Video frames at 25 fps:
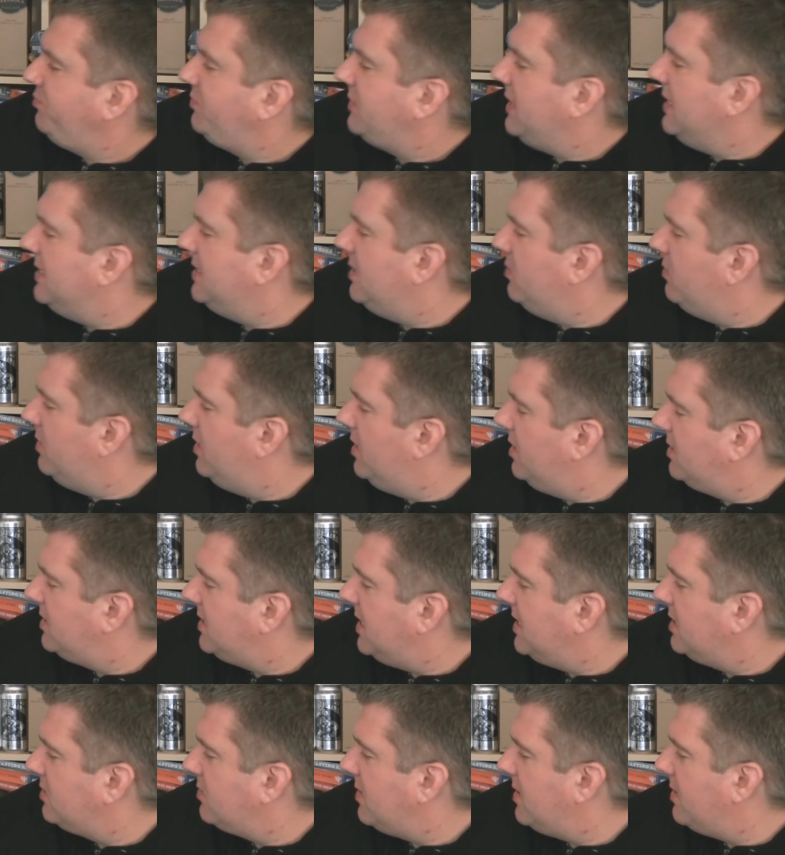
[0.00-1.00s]
Is it one of those
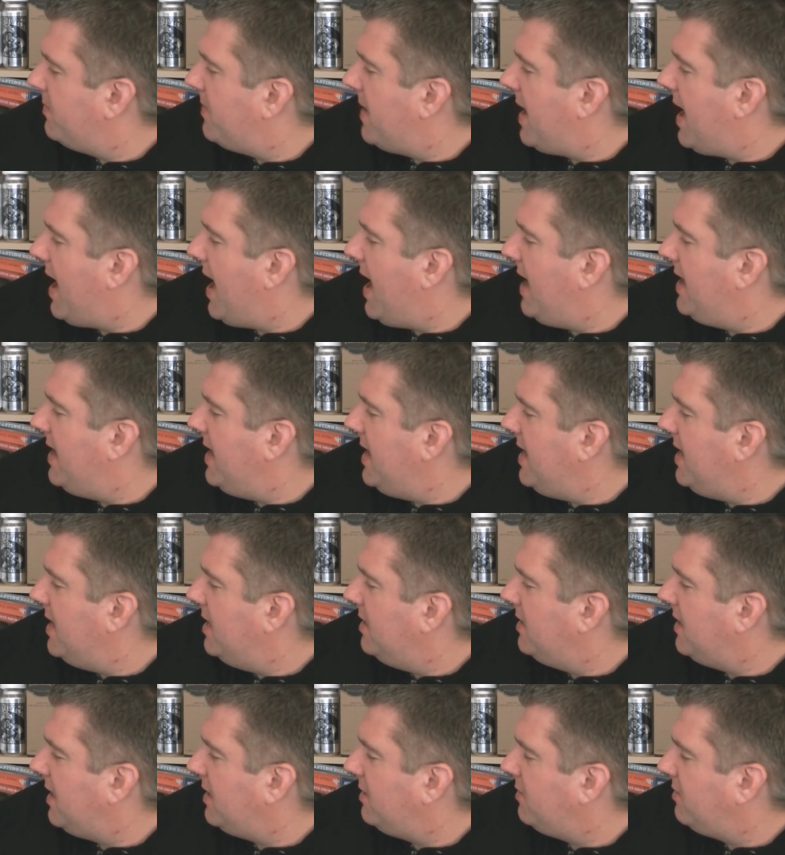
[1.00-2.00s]
things where they put NE
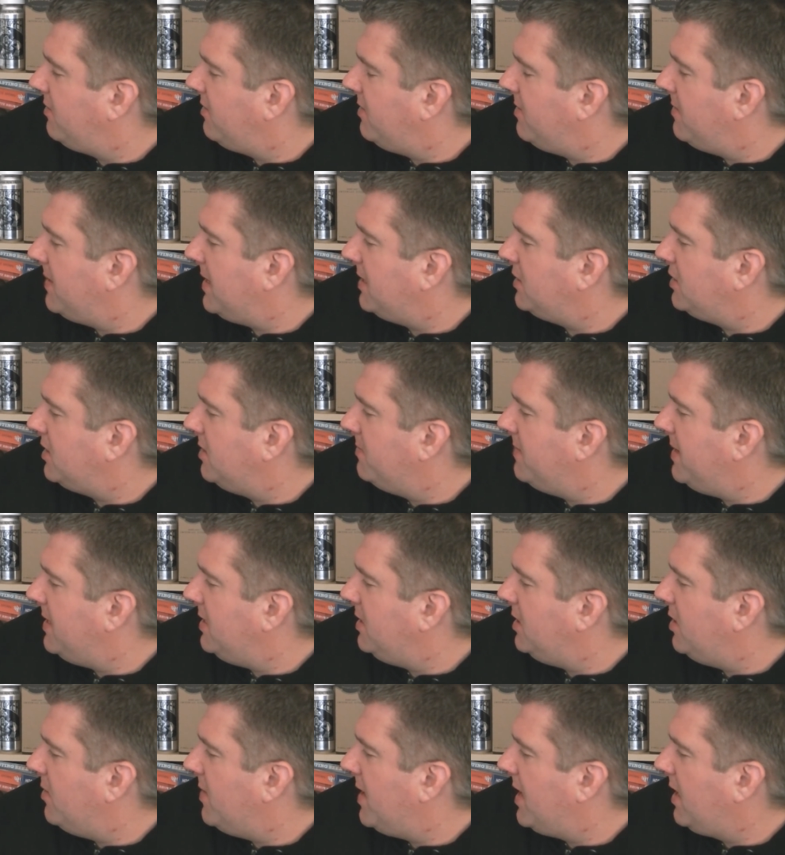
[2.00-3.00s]
and that doesn't actually mean
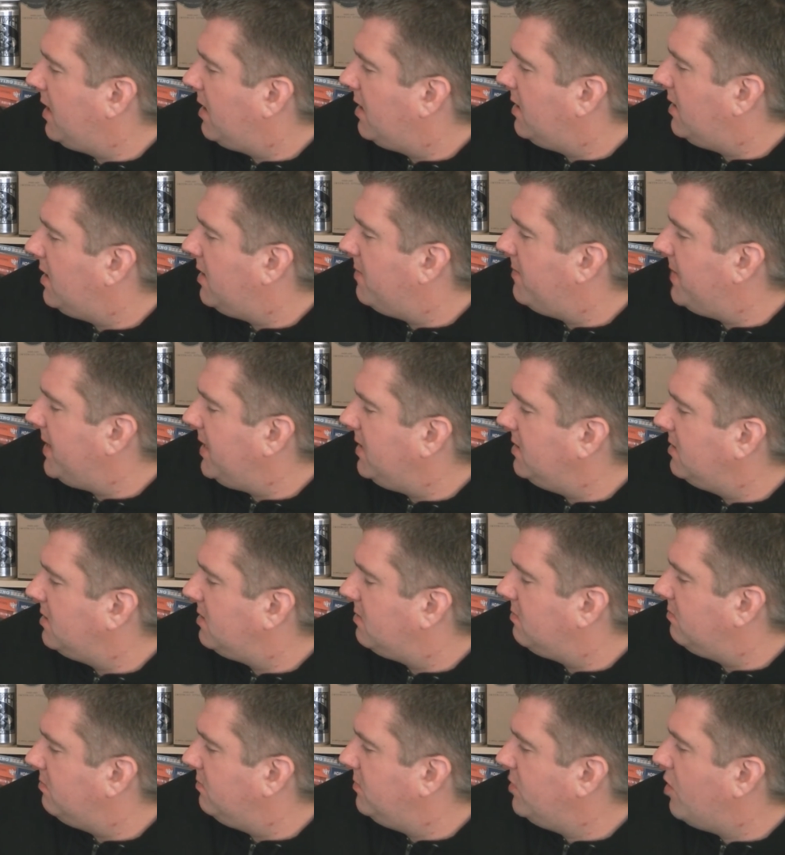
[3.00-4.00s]
New England, it
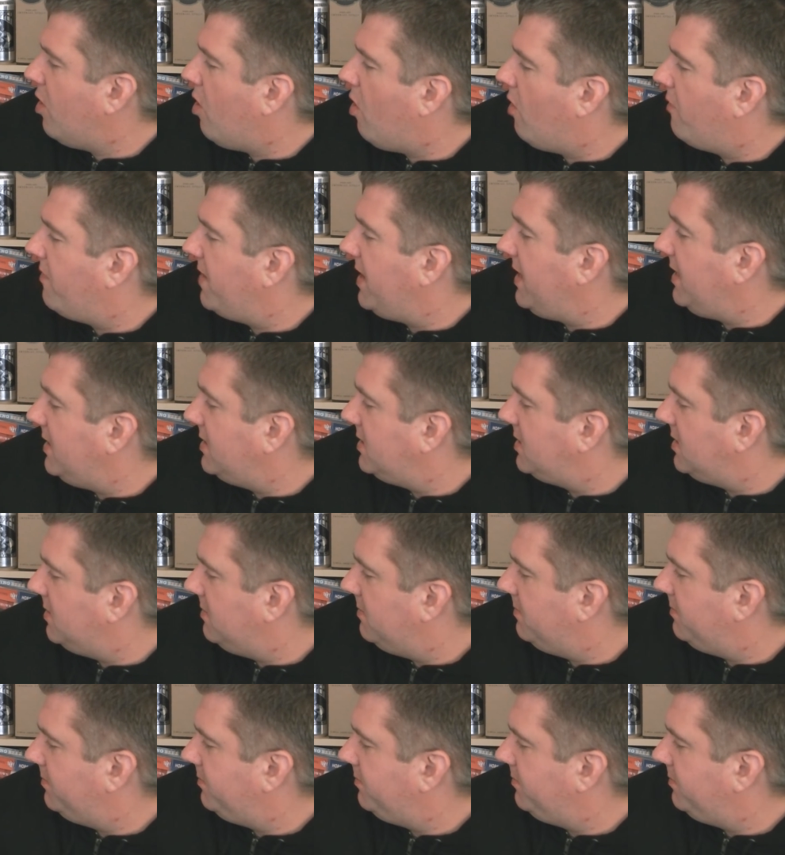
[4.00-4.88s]
means Northeast?